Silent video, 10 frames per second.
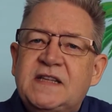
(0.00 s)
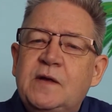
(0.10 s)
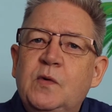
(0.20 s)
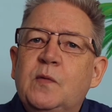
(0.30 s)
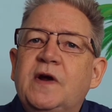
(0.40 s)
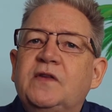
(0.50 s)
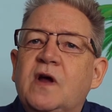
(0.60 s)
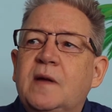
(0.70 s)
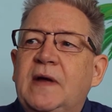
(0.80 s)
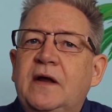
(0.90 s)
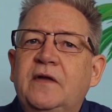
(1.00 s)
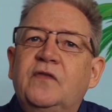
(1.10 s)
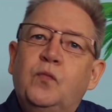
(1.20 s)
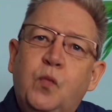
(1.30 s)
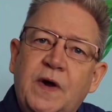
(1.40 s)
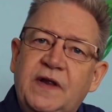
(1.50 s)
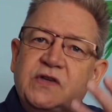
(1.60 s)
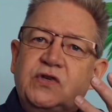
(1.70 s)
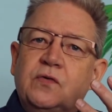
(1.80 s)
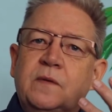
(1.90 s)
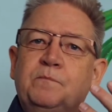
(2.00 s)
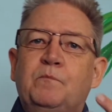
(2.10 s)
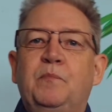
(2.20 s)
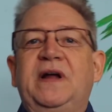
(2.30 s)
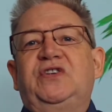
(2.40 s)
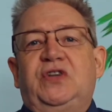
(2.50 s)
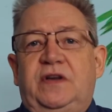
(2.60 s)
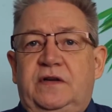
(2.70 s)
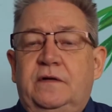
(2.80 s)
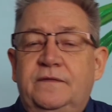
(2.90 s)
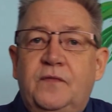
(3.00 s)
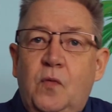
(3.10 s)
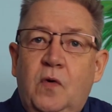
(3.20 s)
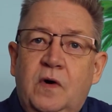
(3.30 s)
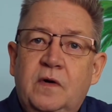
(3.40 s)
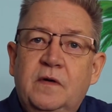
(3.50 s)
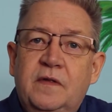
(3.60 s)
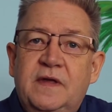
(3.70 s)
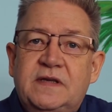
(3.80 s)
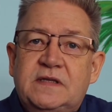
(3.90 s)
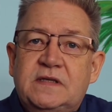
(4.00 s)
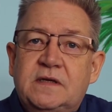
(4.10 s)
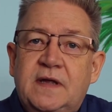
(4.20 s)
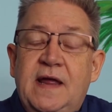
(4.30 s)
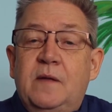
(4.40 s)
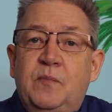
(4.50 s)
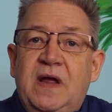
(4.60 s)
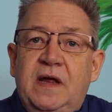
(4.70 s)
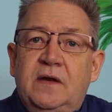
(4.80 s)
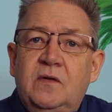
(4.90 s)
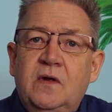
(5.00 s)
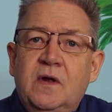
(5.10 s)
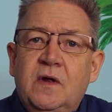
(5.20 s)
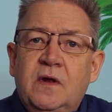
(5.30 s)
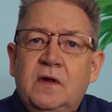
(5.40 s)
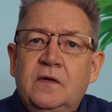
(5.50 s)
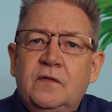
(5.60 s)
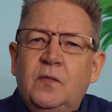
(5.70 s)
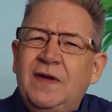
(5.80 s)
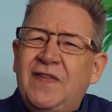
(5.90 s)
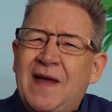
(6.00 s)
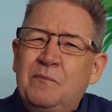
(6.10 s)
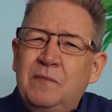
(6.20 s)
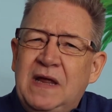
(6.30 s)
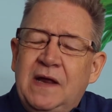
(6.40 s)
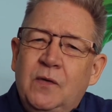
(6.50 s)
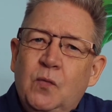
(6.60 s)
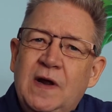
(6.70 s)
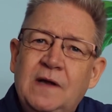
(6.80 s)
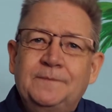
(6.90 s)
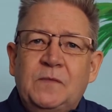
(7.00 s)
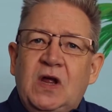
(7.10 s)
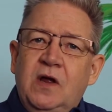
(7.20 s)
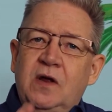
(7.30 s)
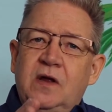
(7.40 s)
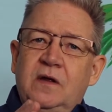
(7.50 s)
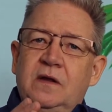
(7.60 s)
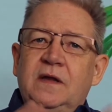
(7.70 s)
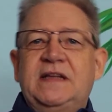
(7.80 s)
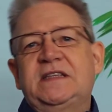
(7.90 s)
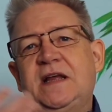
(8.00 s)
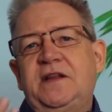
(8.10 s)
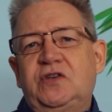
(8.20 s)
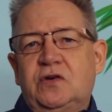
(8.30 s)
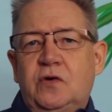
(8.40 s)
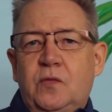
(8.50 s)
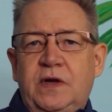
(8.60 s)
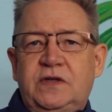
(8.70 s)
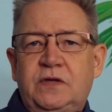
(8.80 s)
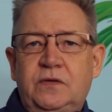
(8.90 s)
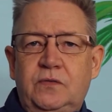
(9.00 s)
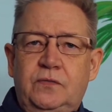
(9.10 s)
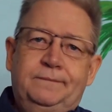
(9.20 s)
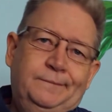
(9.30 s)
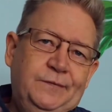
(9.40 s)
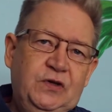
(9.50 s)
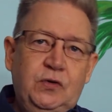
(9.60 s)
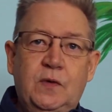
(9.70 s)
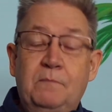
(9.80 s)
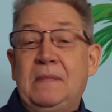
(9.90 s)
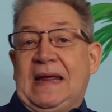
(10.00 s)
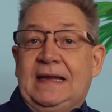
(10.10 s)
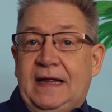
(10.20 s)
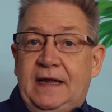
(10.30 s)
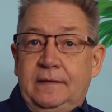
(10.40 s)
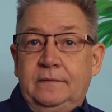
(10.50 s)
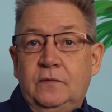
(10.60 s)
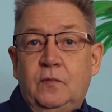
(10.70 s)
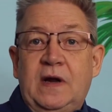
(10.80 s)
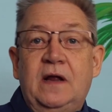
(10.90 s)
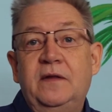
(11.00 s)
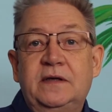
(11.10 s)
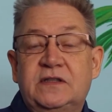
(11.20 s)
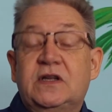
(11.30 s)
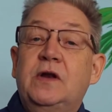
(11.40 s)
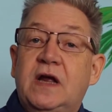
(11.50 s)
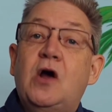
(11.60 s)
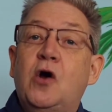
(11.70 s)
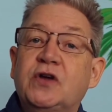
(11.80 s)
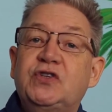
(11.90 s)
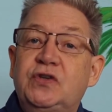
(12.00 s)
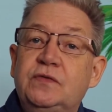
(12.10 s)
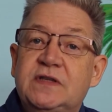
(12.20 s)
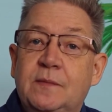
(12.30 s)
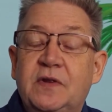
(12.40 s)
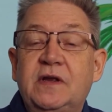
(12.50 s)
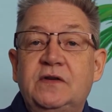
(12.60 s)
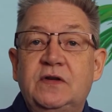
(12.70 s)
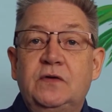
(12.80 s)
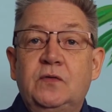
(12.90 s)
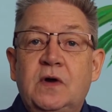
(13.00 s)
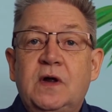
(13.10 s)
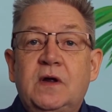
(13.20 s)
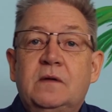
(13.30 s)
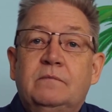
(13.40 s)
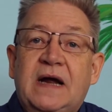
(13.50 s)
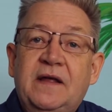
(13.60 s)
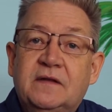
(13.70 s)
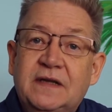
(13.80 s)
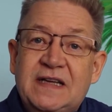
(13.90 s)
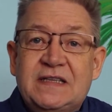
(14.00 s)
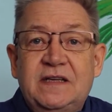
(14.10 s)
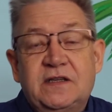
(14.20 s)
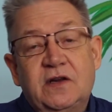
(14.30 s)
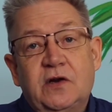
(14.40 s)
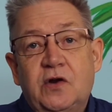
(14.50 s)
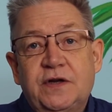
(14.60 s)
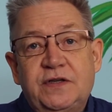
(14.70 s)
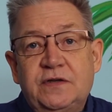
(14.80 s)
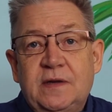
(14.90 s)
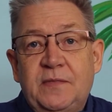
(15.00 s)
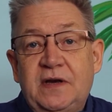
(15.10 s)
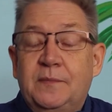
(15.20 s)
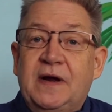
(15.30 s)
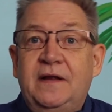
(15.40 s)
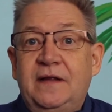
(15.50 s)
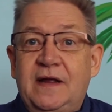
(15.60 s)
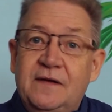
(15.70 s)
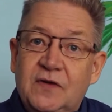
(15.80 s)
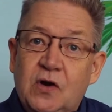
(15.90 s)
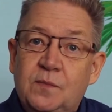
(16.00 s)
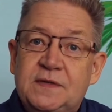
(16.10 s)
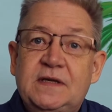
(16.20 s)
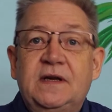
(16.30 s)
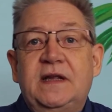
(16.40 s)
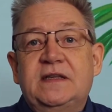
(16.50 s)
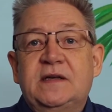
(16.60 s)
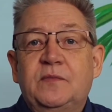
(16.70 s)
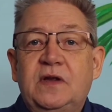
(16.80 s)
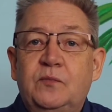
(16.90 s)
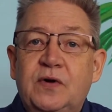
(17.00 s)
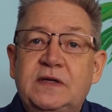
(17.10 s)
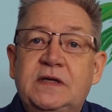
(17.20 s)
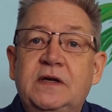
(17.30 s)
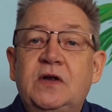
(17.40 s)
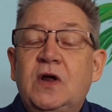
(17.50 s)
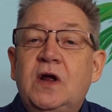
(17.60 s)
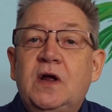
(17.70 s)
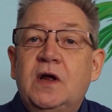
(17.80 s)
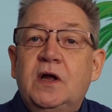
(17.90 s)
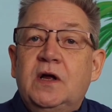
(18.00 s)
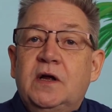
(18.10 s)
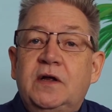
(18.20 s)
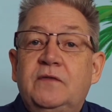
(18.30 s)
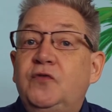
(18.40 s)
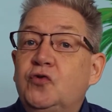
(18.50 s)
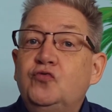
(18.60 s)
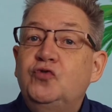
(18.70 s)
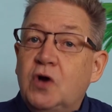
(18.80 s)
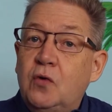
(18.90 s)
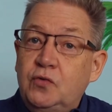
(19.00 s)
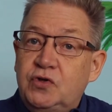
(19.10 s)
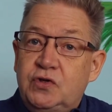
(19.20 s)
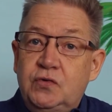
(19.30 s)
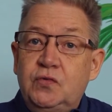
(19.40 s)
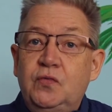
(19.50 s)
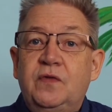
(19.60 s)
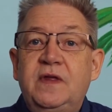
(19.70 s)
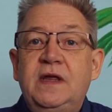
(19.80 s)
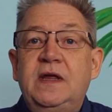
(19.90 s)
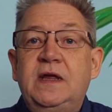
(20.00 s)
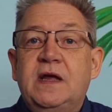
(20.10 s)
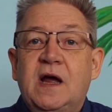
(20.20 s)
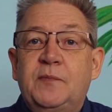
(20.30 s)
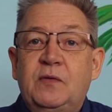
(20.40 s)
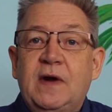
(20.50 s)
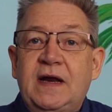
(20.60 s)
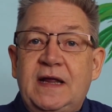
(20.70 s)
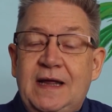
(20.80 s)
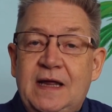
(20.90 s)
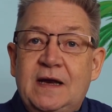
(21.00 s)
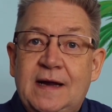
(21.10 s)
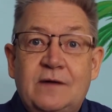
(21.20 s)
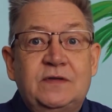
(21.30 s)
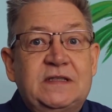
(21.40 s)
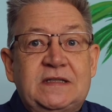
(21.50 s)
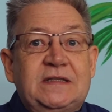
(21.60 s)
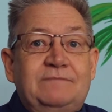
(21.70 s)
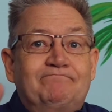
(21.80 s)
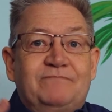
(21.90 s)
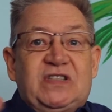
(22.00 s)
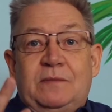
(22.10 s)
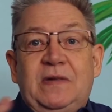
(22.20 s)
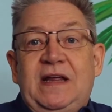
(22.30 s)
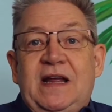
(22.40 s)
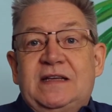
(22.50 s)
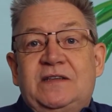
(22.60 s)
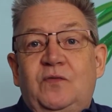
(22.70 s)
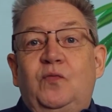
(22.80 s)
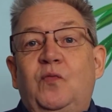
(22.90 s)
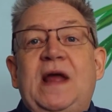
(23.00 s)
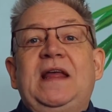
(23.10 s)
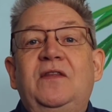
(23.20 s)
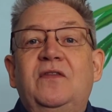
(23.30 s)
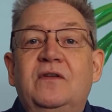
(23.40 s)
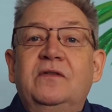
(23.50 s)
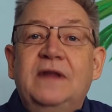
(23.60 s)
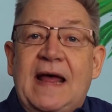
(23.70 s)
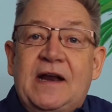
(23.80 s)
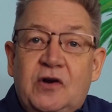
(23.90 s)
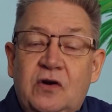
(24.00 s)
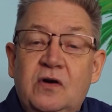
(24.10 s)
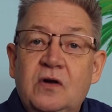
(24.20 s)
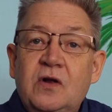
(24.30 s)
thing we want to talk about is what is your budget for this campaign? So what does that mean? Well, let's say that you're going to do a mailing. Well, it's going to cost you something to buy the list. It's going to cost you something to buy the envelopes and get something printed. If you don't do the copywriting in-house, somebody has to write the letter,